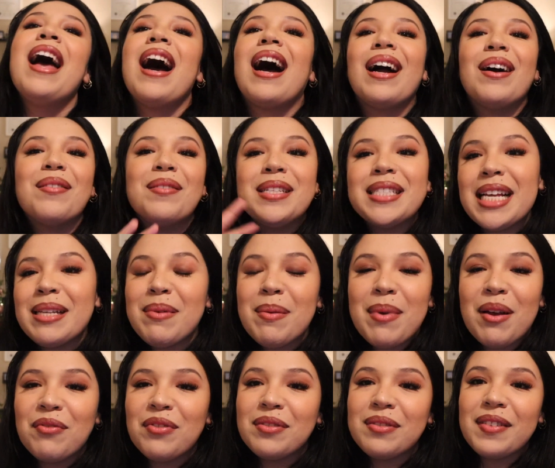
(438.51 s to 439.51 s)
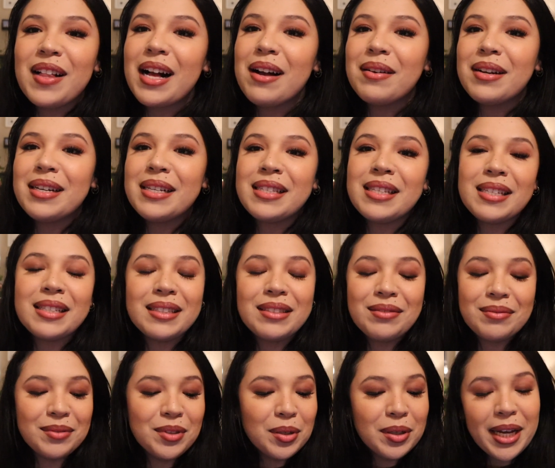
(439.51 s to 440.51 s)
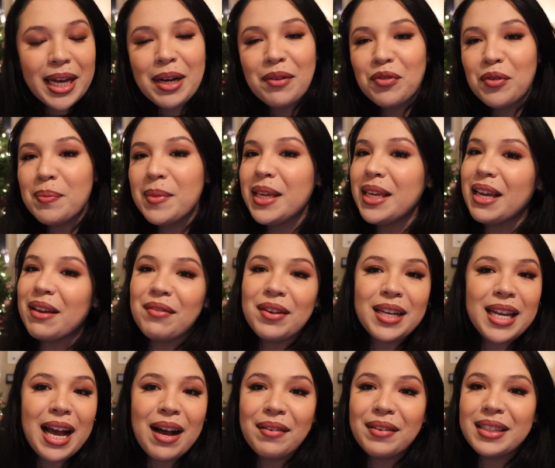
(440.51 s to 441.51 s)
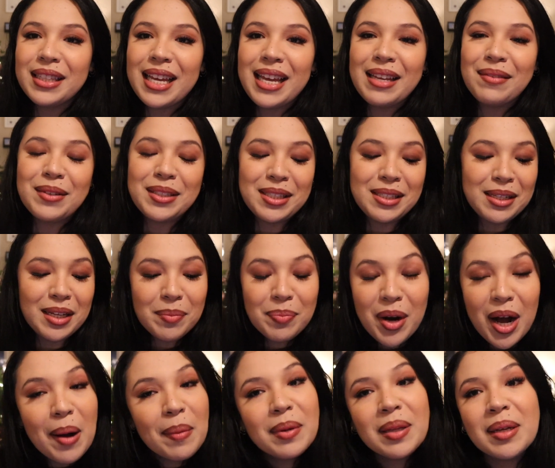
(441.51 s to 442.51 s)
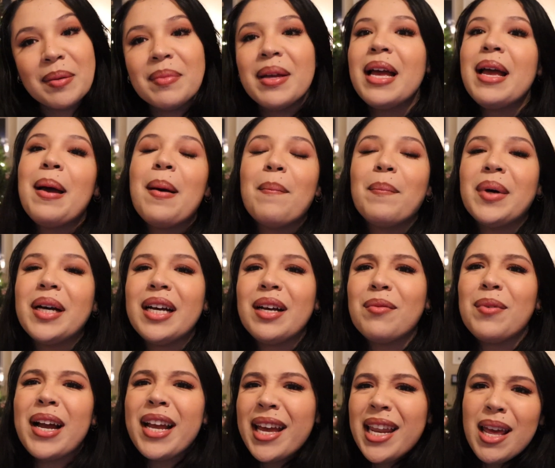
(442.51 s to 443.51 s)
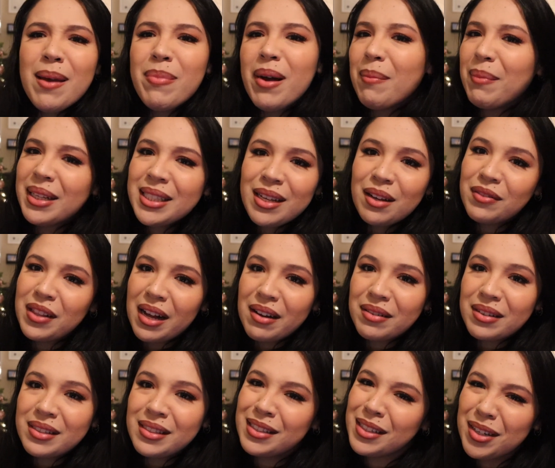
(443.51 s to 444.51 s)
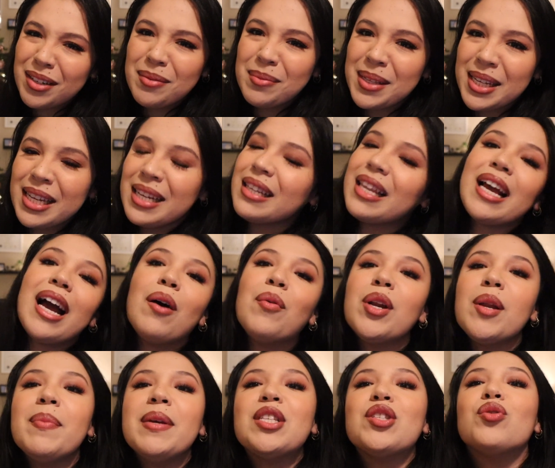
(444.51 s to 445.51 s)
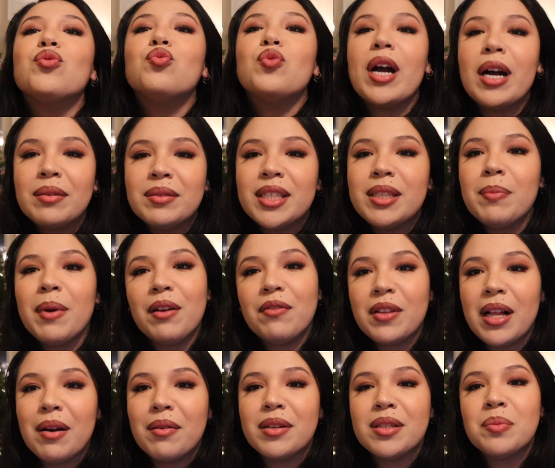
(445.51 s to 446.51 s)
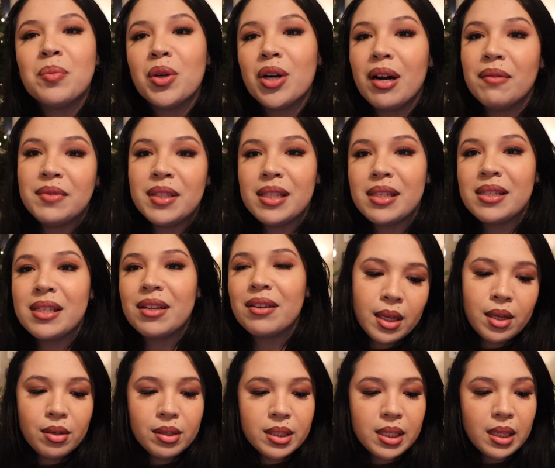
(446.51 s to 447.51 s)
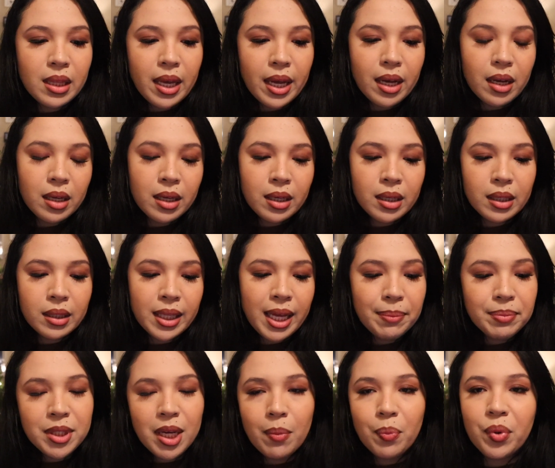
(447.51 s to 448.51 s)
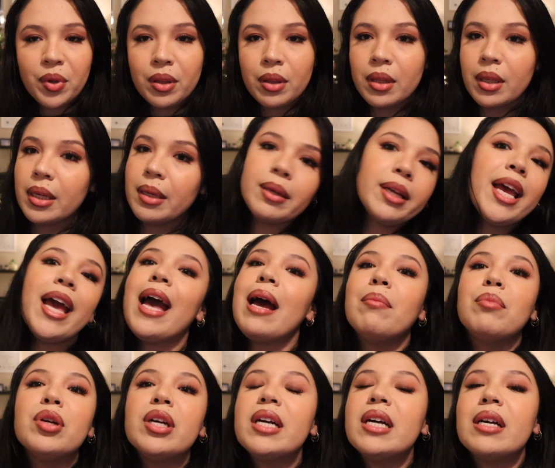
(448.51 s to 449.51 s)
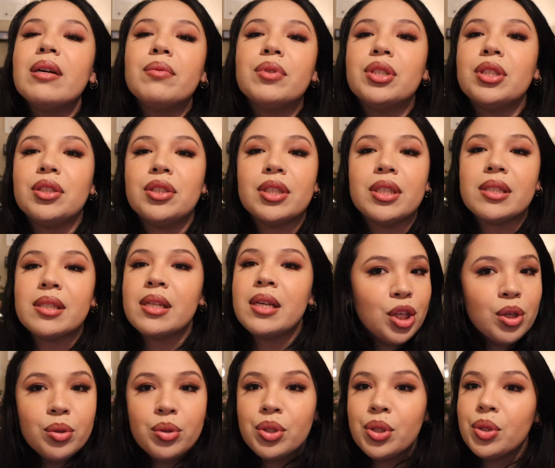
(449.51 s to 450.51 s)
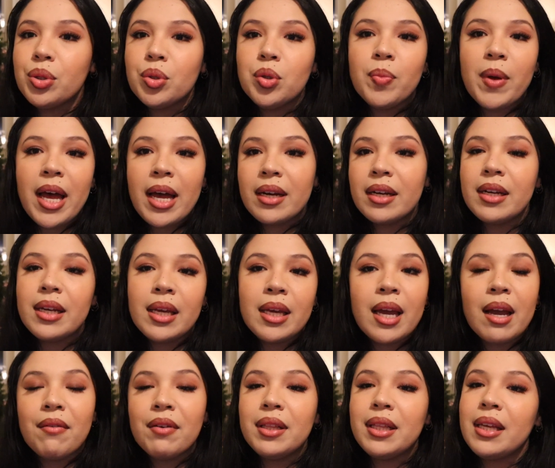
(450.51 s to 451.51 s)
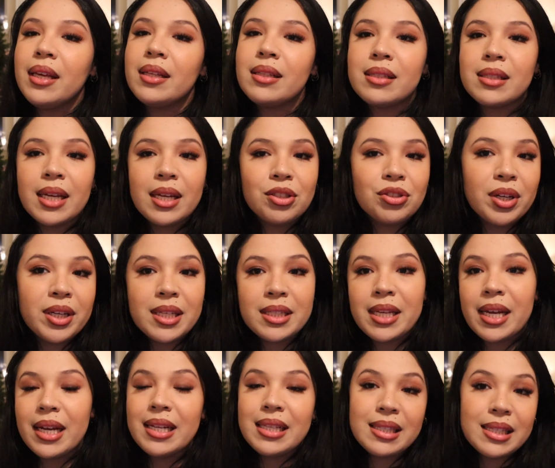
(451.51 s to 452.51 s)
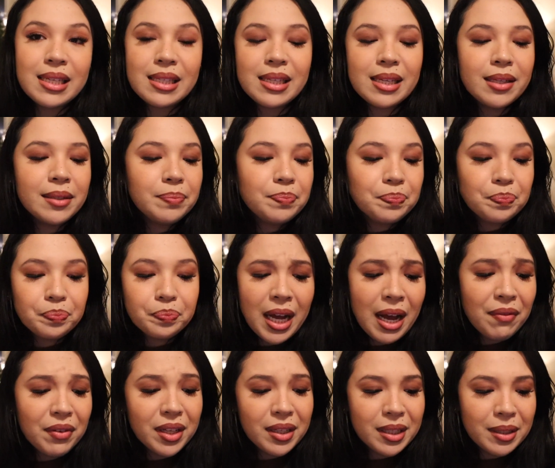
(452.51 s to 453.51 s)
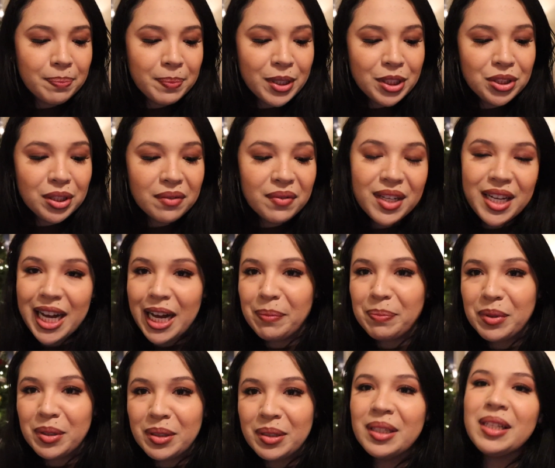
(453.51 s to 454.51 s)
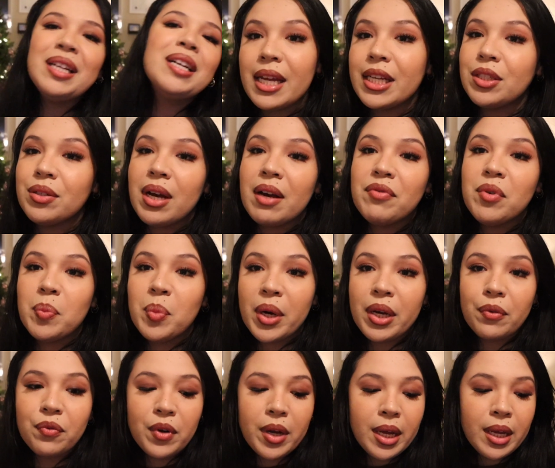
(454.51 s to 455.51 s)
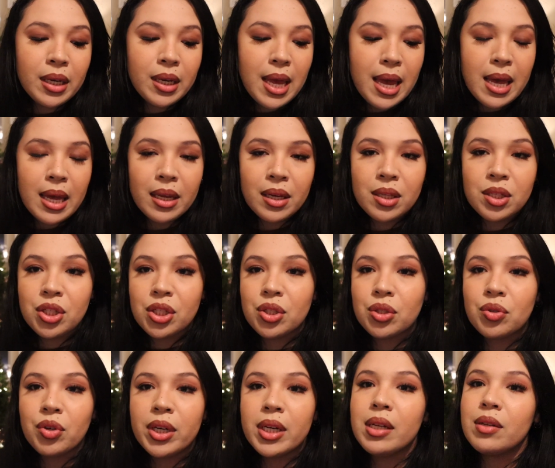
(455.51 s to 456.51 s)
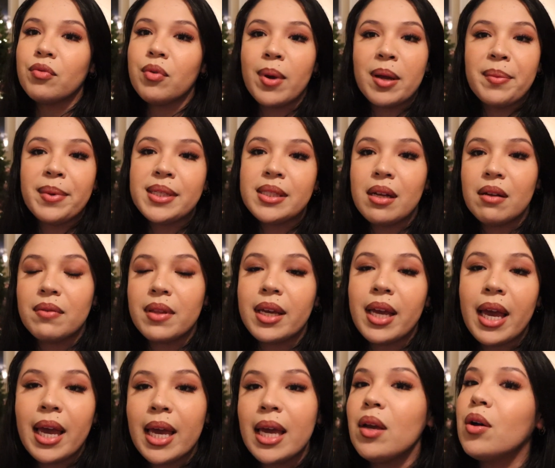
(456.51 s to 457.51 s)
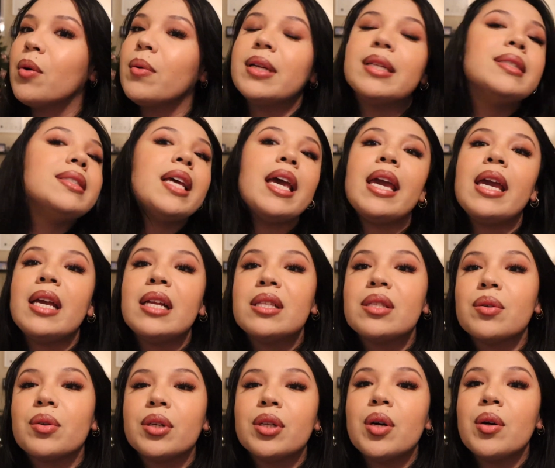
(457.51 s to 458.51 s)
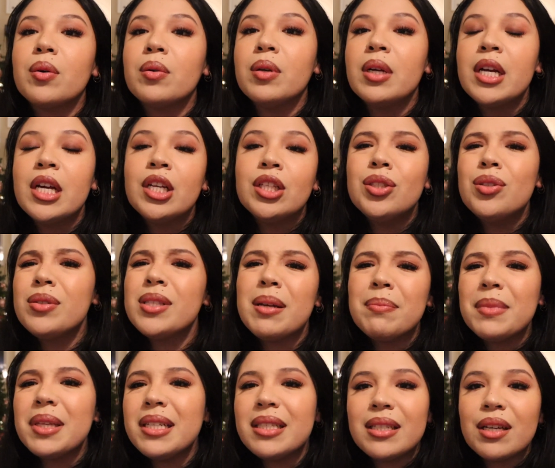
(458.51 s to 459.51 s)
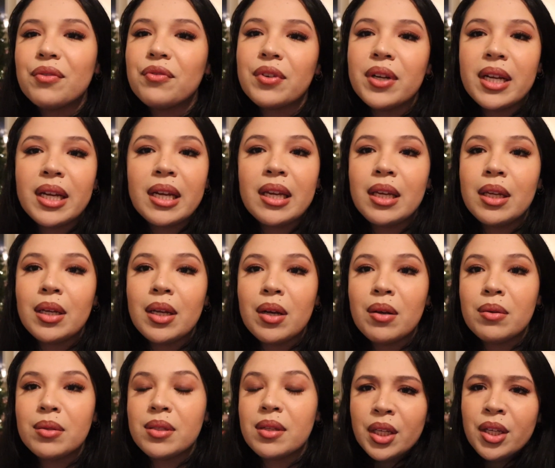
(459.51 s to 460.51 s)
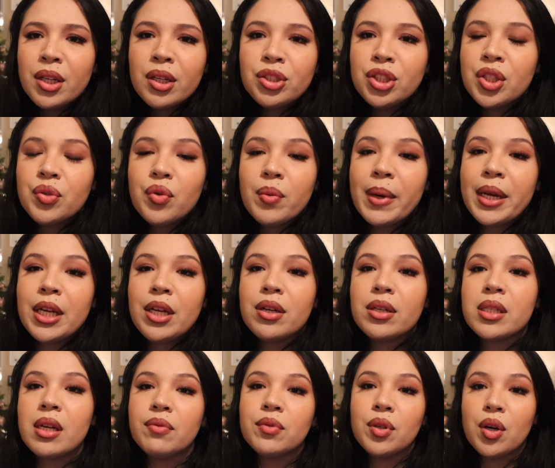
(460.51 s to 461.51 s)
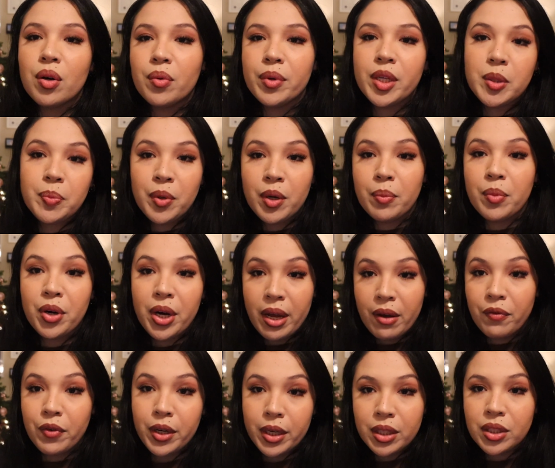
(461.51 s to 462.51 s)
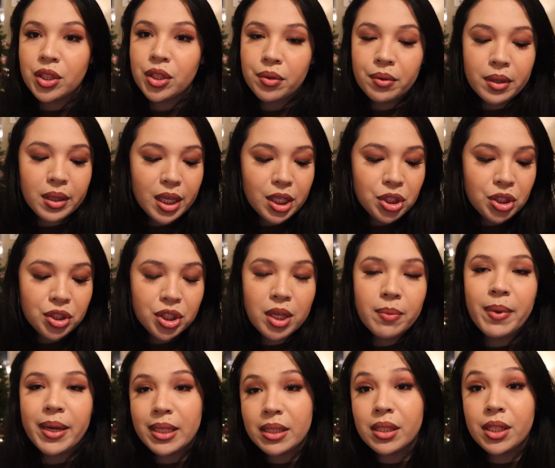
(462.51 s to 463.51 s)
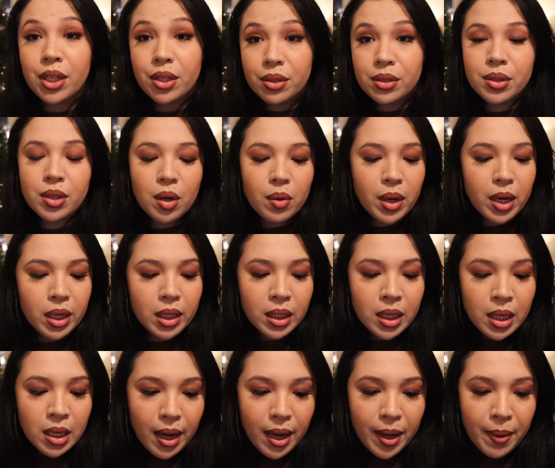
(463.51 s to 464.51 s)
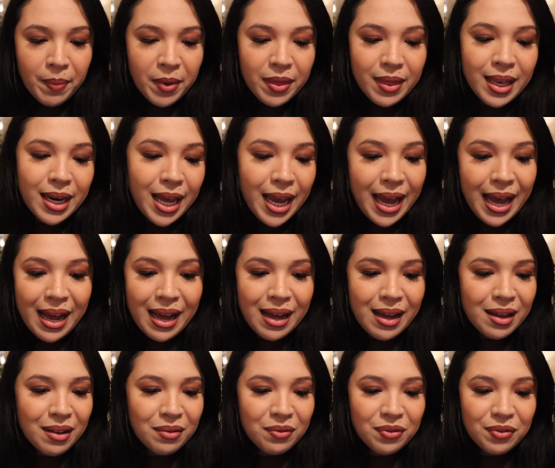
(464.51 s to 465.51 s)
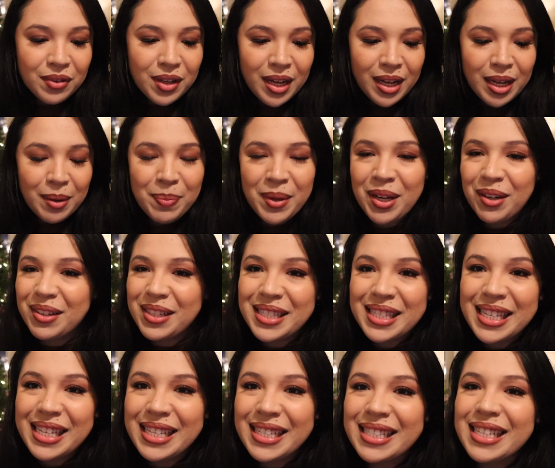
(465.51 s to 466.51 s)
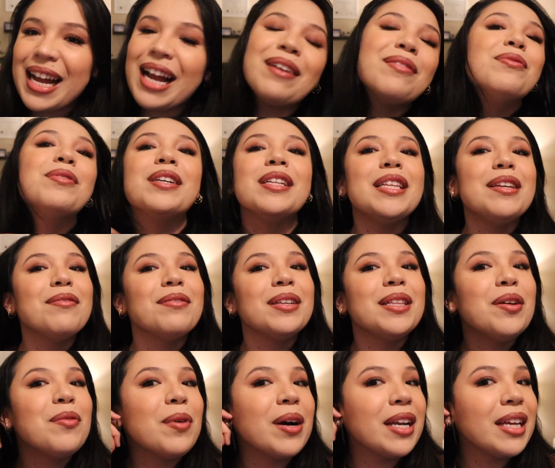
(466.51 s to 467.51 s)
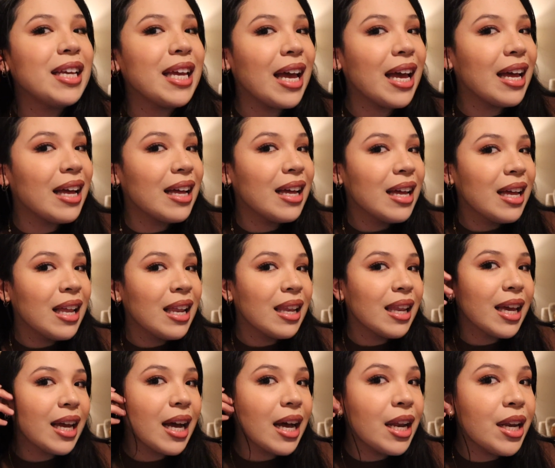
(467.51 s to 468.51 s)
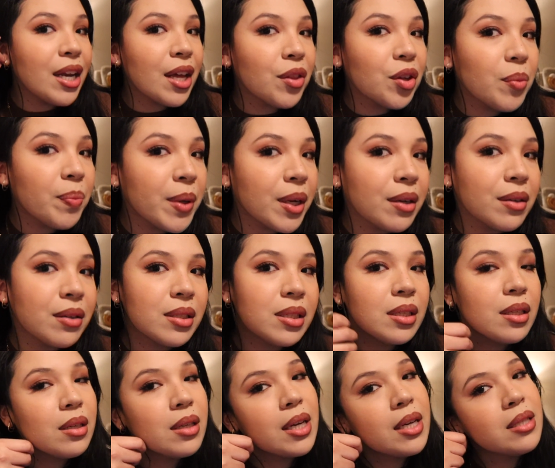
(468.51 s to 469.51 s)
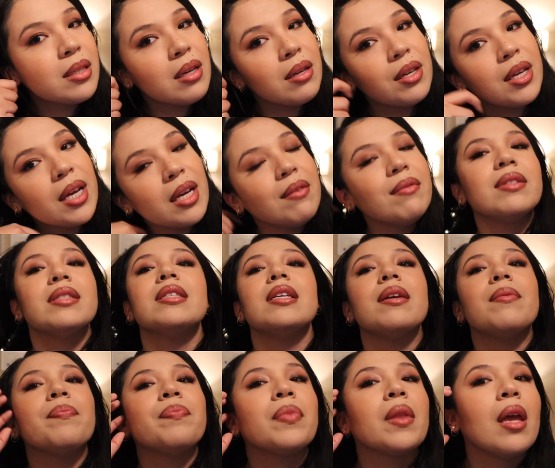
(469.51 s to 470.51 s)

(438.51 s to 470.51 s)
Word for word: I always ask my mom for flowers and to will get them for me every now and then, which is not a problem. But why can't I buy myself flowers? You know what I'm saying? Like I want to be surrounded by flowers more often this year. Then you see like a laptop with a camera, which is just YouTube, editing, everything, staying, trying to stay consistent. I have a picture of a couple. I do have a boyfriend and it's just trying to remind myself like, hey, go on dates or go do something different, you know? So, you know, just reminding yourself to always put more effort into your relationship as the years go on. Um, and then I have uh, piercings. I really, really wanna get like another piercing, you guys. Oh, you can't even see.